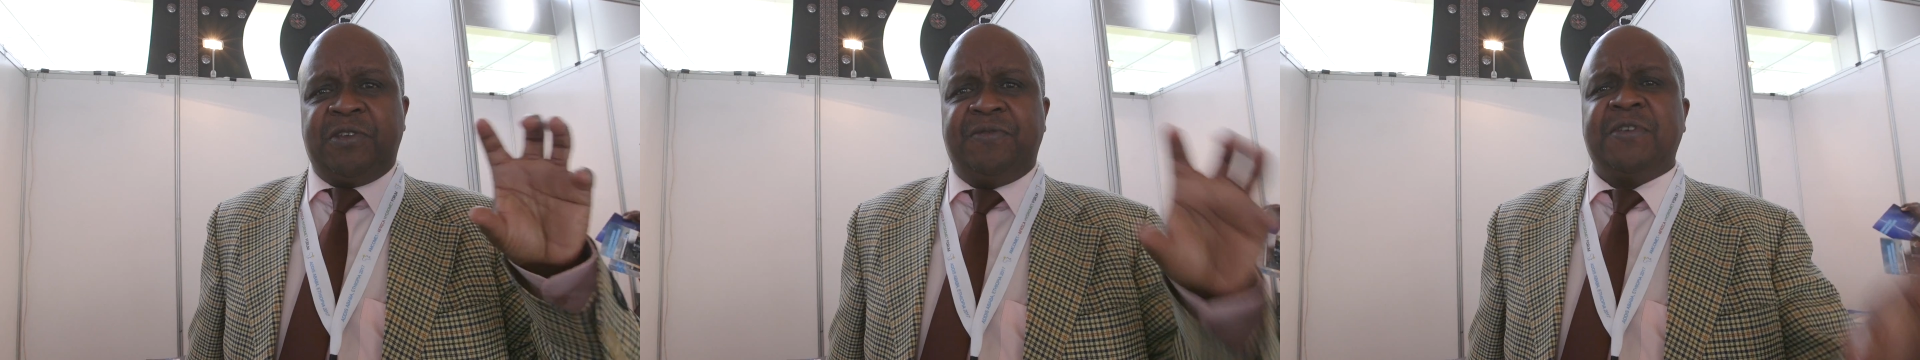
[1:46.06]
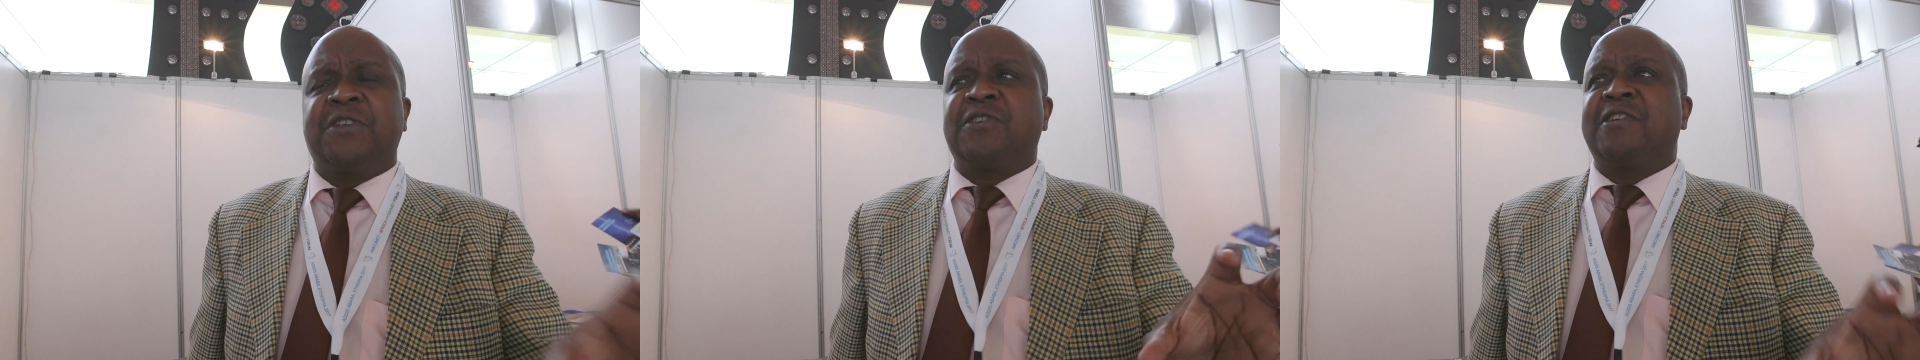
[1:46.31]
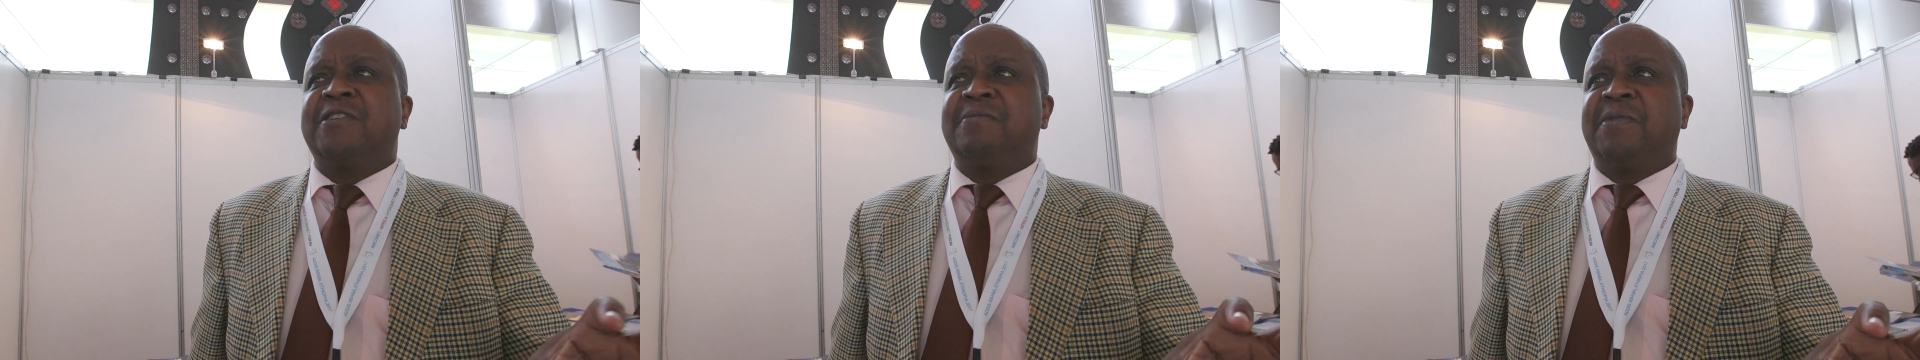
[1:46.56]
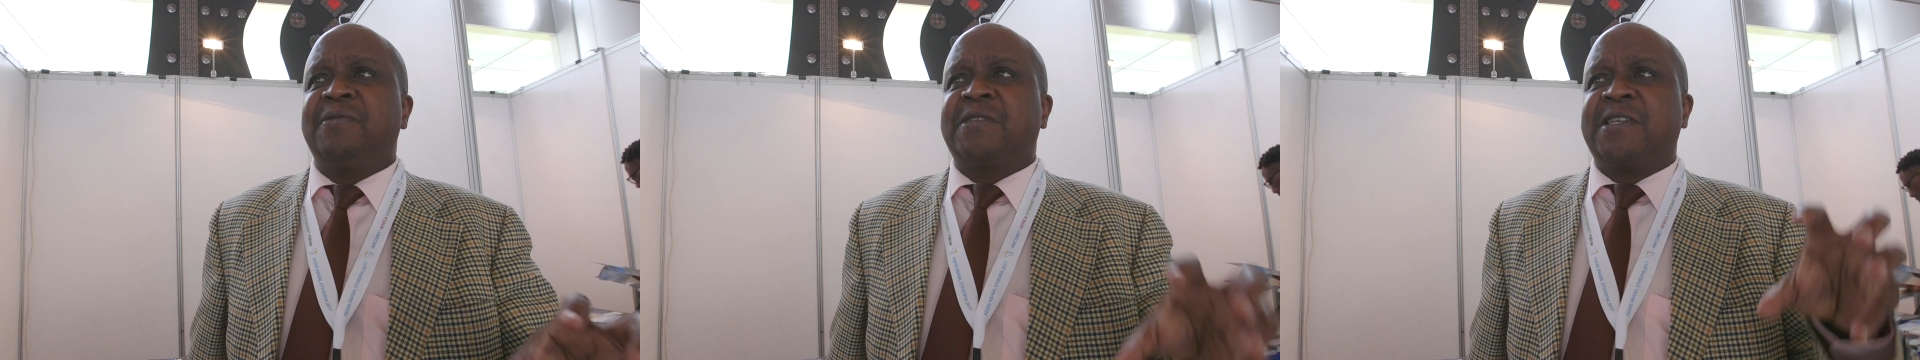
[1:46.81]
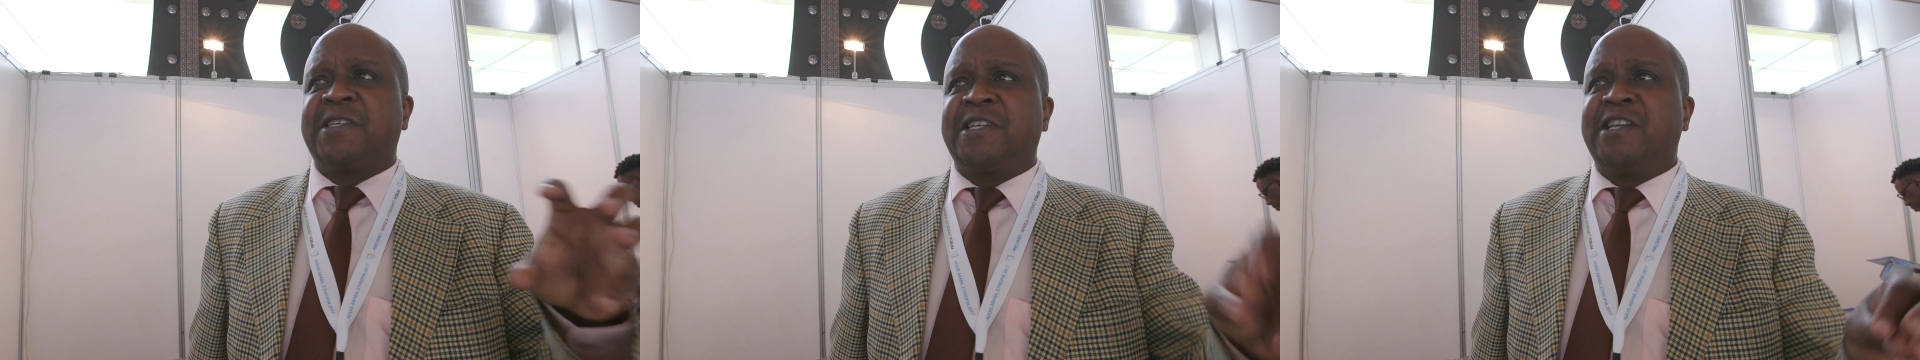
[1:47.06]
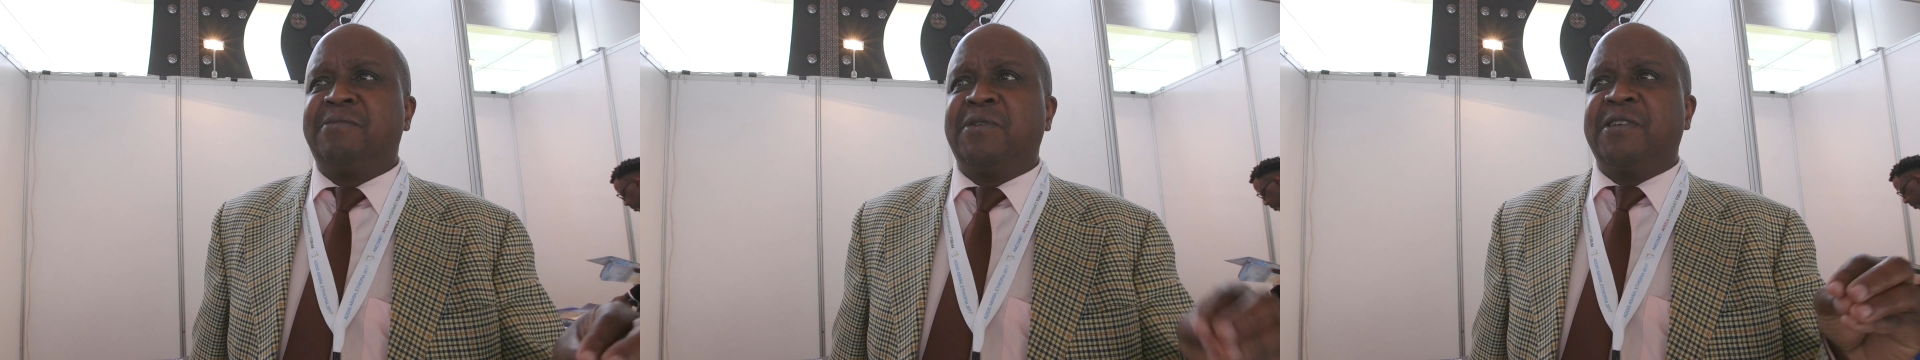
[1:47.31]
if you're talking about
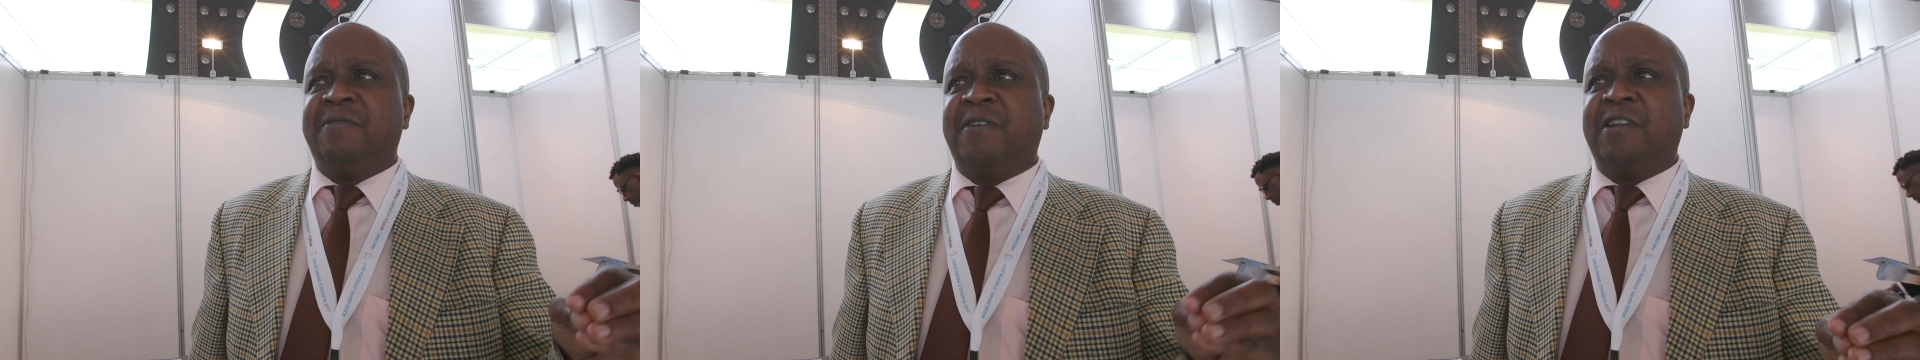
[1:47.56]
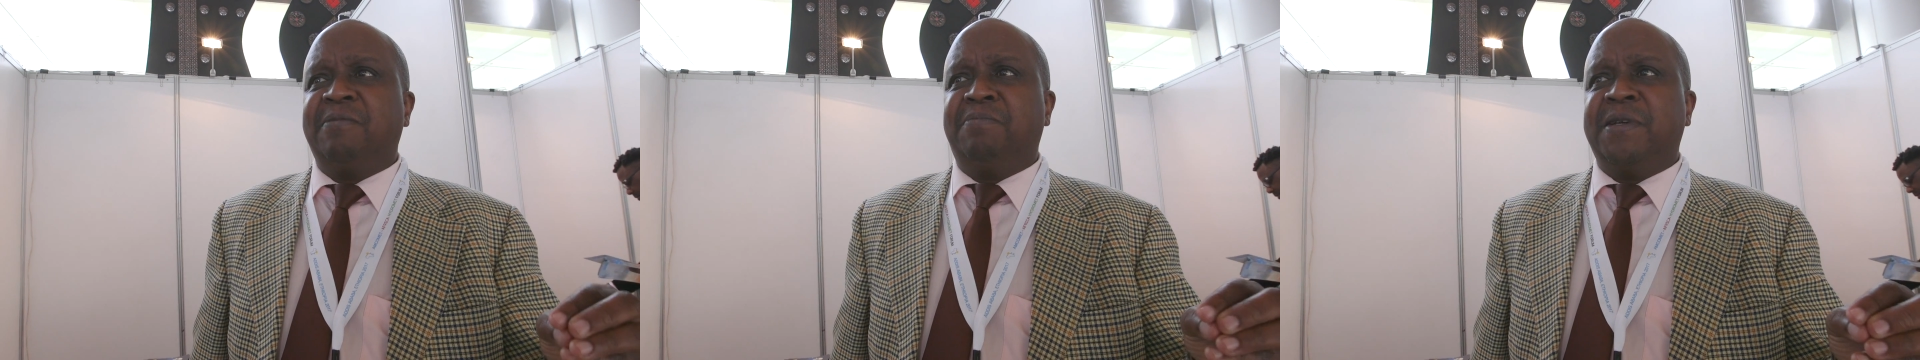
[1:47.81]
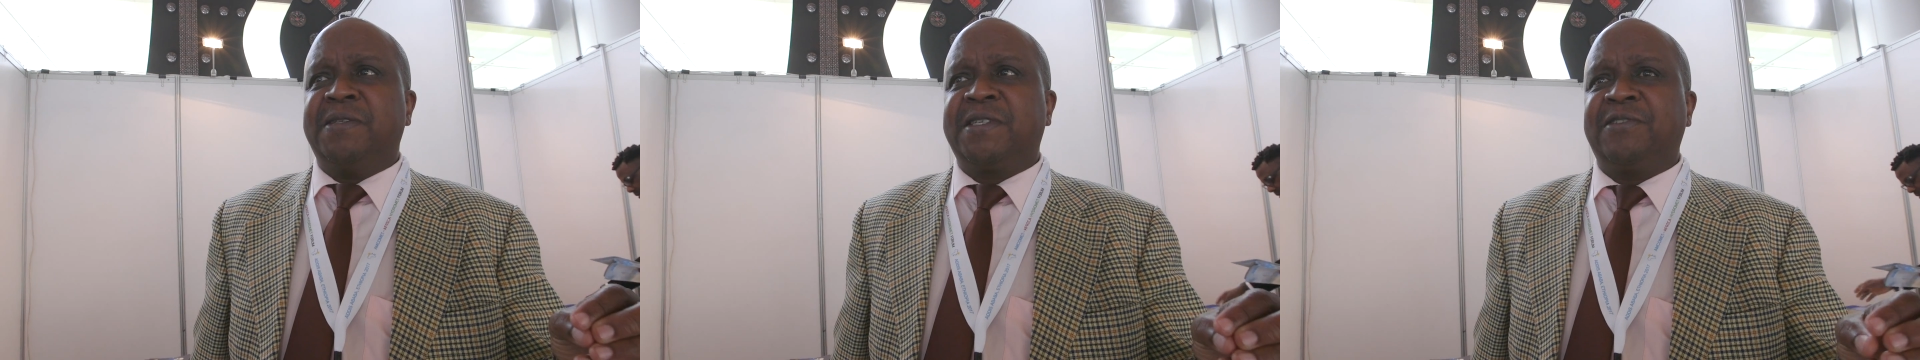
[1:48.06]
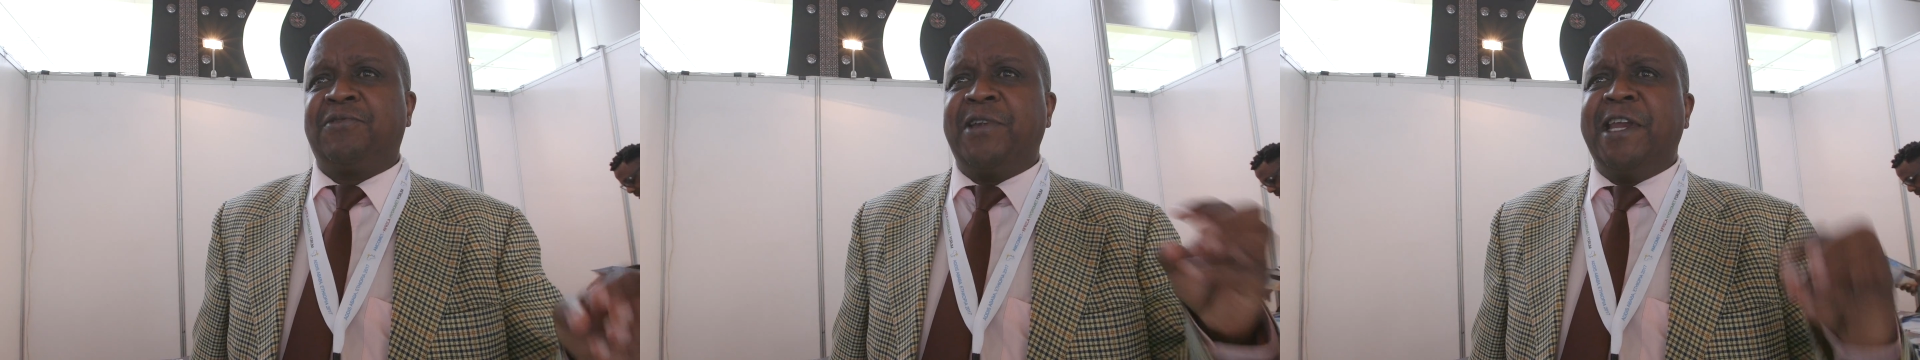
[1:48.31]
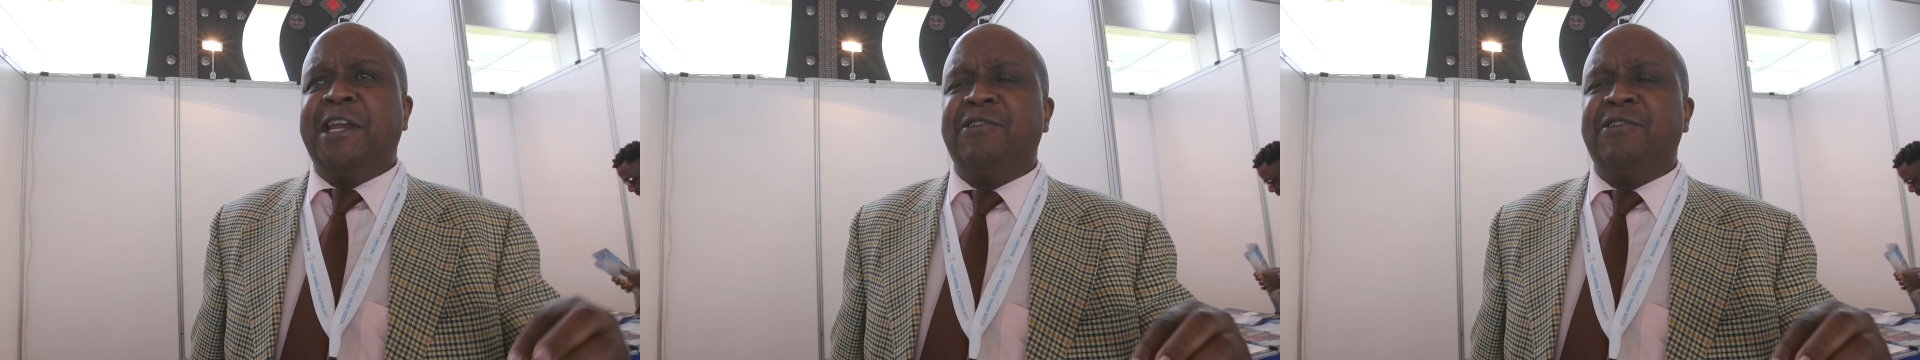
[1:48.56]
sustainable developments, really